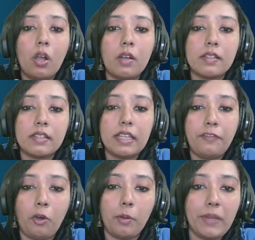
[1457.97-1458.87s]
See,
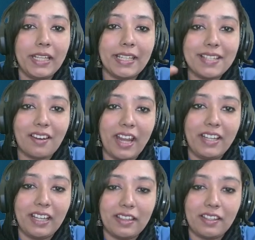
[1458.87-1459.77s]
for me it is right,
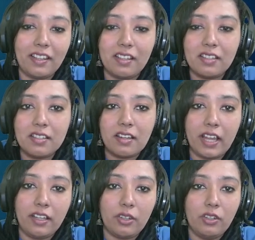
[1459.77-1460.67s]
I think. It is
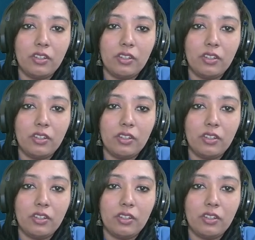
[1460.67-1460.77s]
right, no?